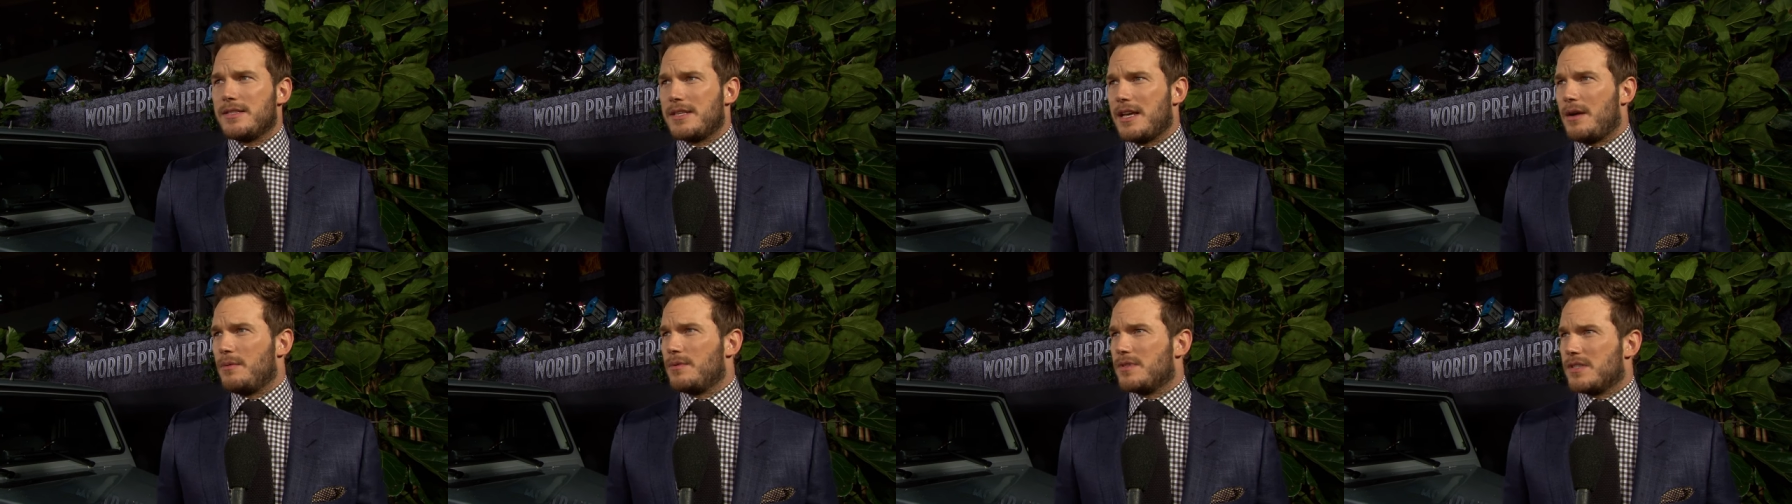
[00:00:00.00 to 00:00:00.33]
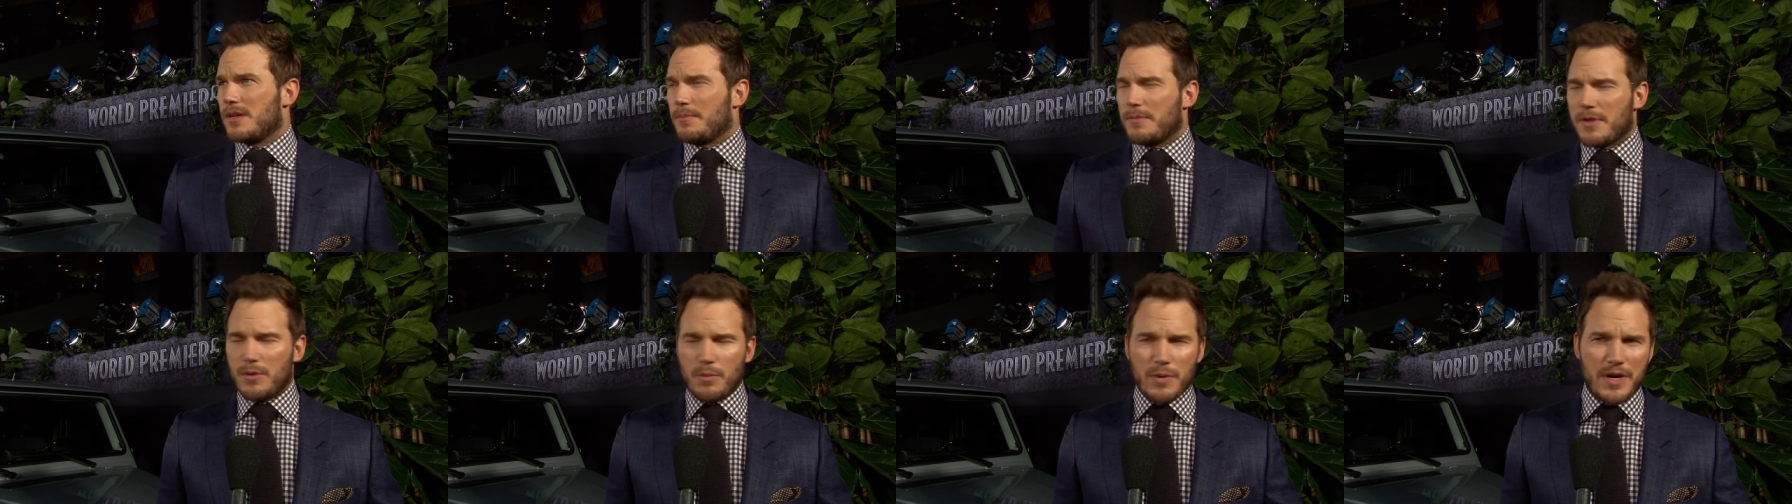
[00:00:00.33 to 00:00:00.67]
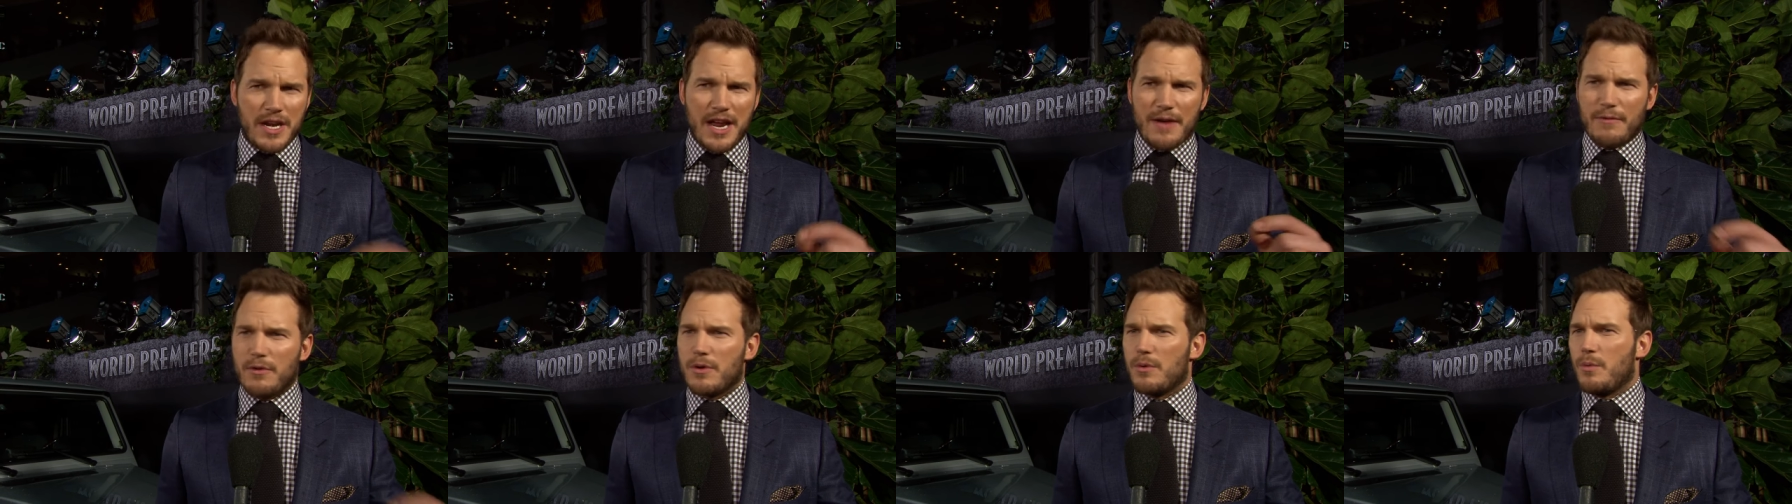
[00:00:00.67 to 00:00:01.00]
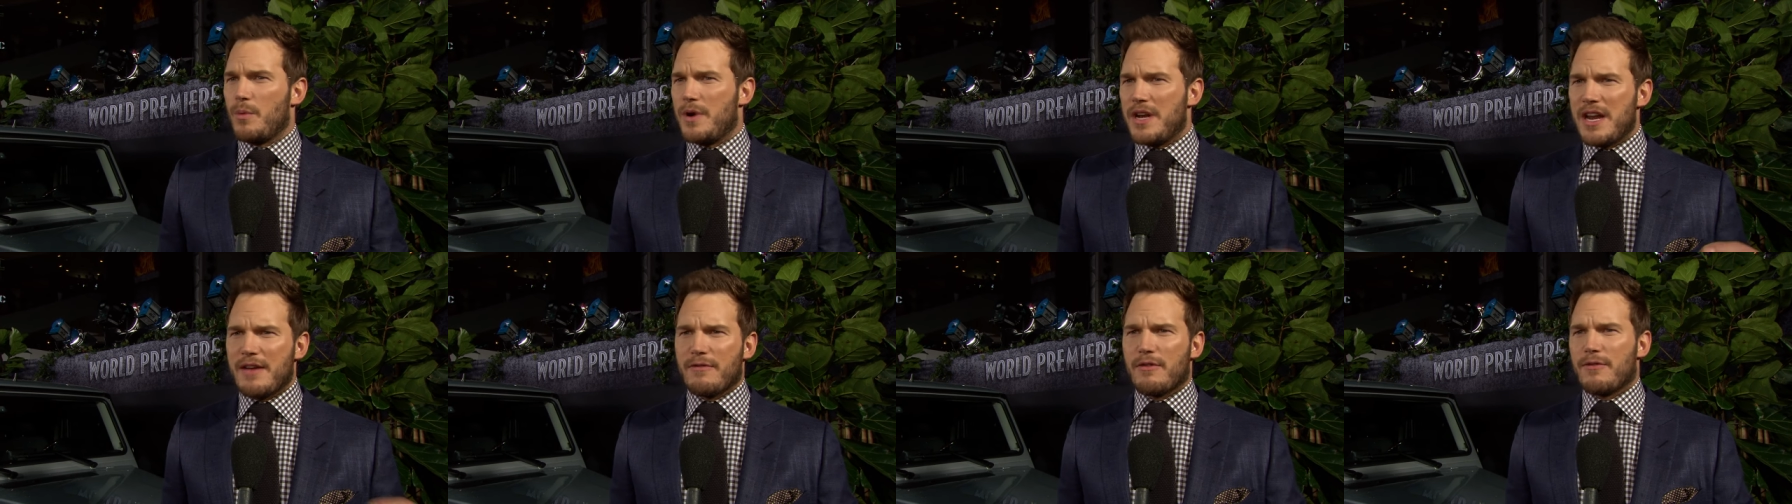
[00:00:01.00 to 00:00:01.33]
That was something we never
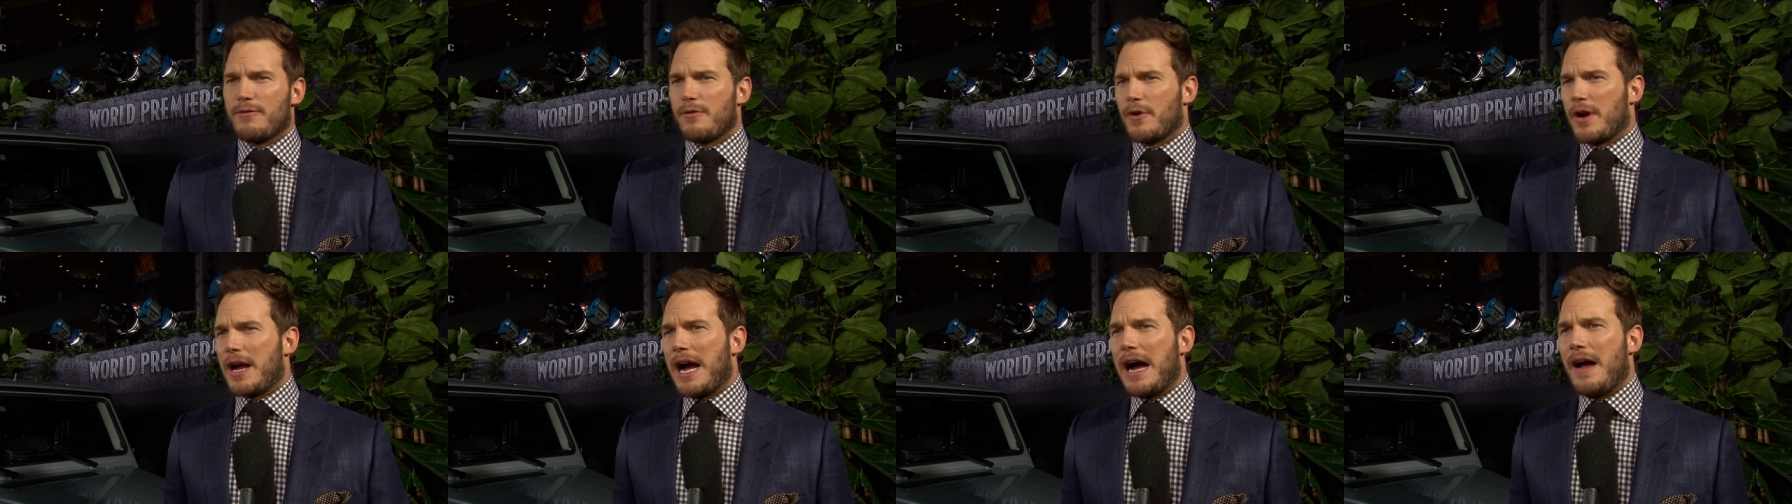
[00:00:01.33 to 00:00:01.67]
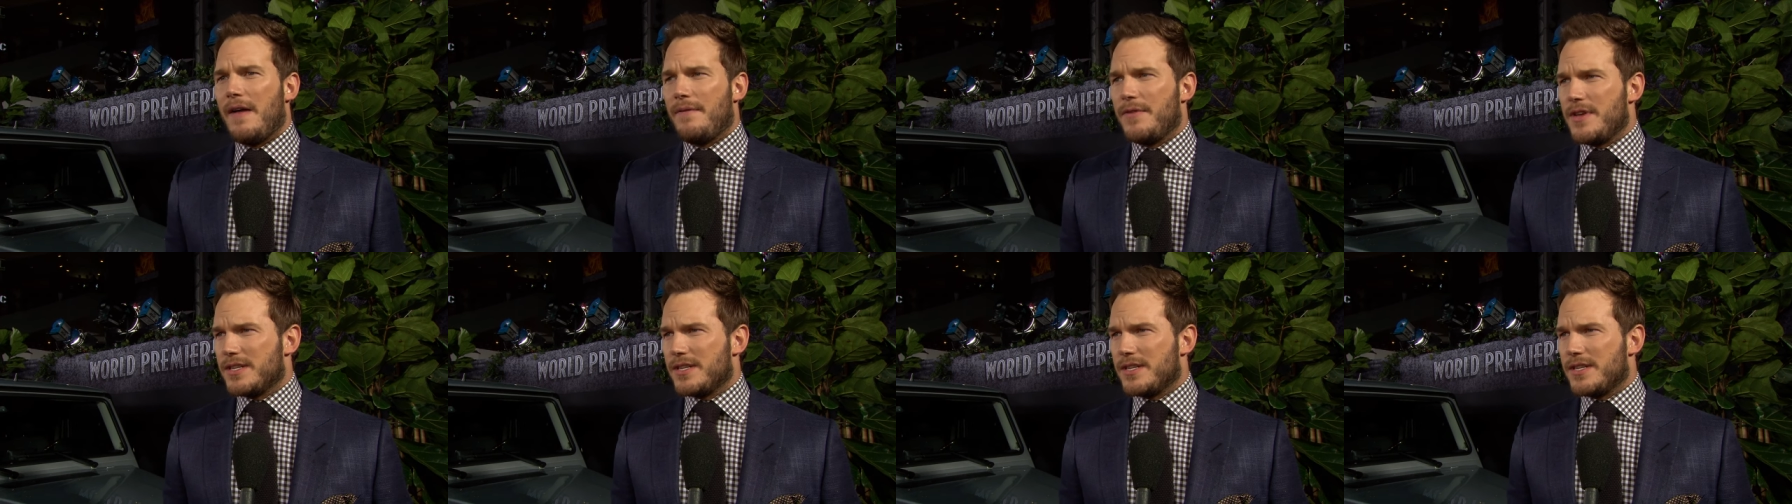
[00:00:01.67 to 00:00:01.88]
we never forgot.